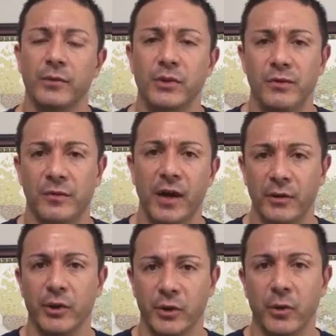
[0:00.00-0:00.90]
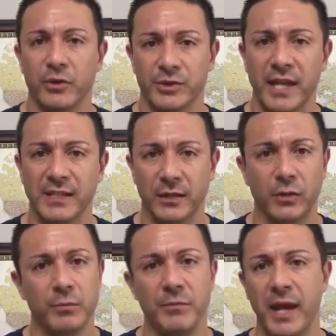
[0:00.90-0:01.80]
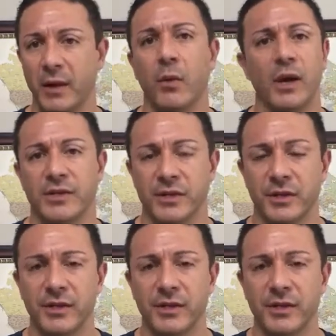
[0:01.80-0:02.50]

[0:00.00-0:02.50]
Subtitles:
When you evaluate your goals, that's the main question,